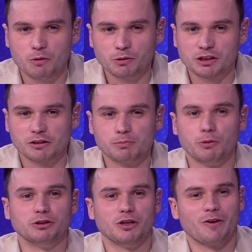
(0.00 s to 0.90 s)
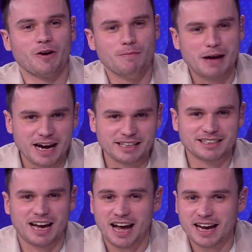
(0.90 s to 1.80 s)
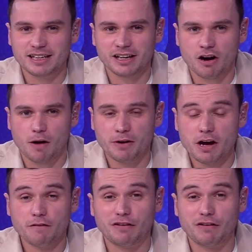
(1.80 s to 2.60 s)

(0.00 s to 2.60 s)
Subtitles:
Autosport.com editor Haydn Cobb